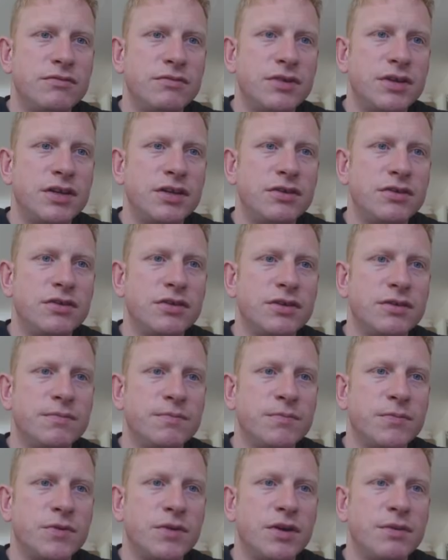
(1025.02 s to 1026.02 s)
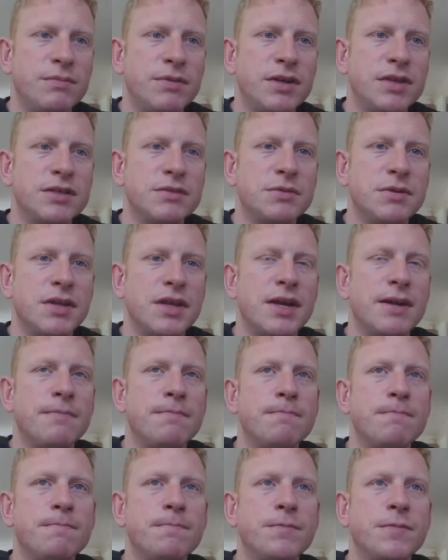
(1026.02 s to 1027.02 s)
really good. Quite pleased with that.
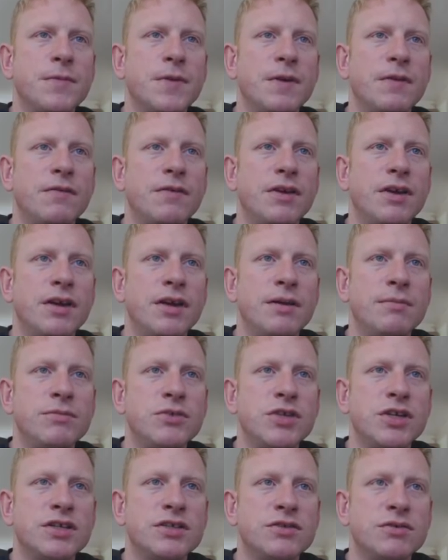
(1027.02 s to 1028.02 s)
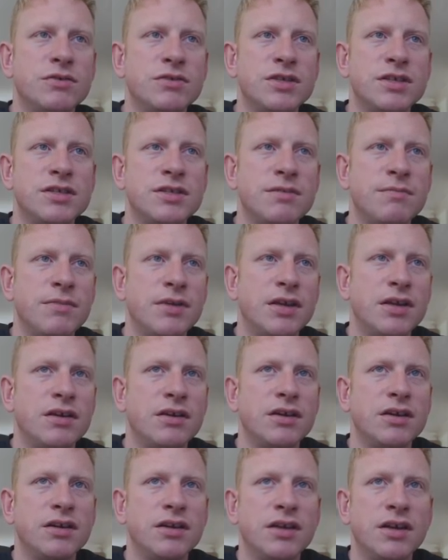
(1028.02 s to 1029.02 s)
Jigsaws is
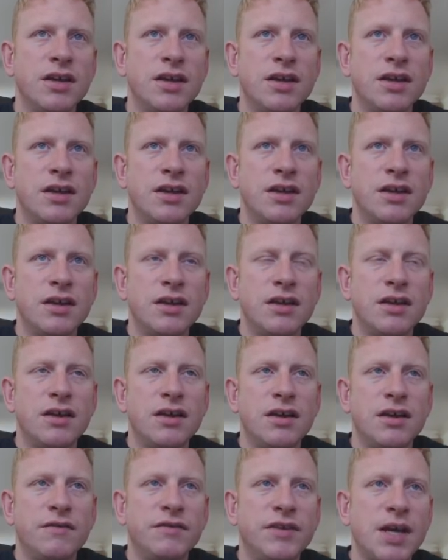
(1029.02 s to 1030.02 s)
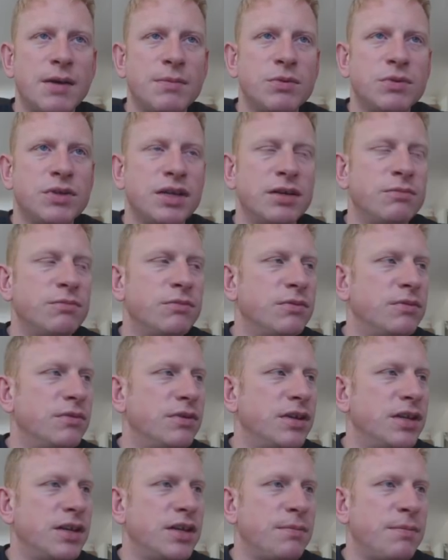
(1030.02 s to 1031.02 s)
something I've dabbled in
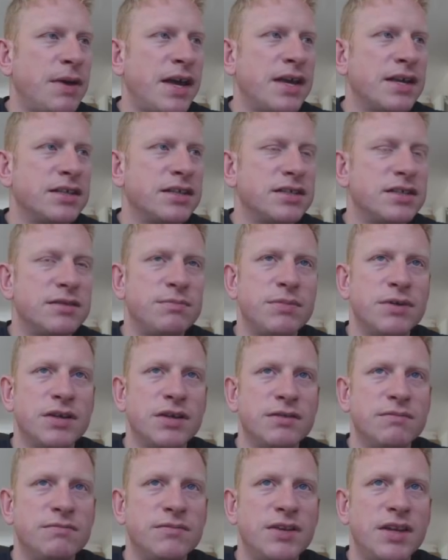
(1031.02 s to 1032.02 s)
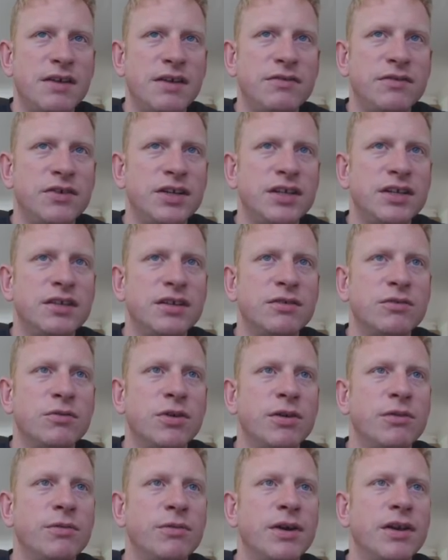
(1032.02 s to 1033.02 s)
the past, but never really done
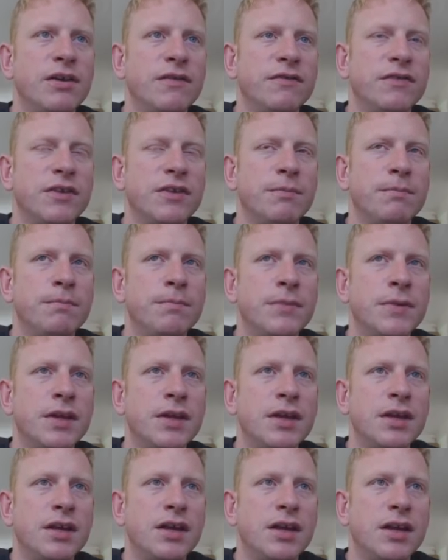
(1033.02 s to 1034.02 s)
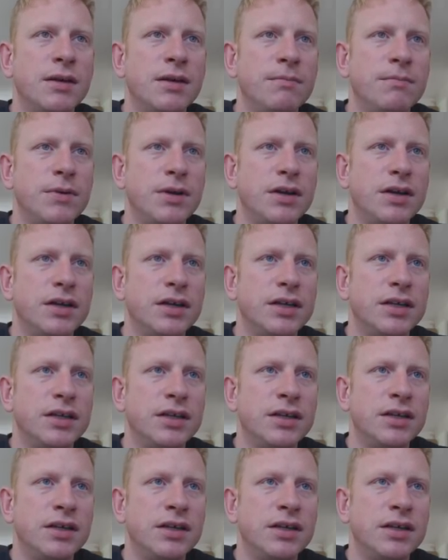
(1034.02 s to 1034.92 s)
quite well off them. But I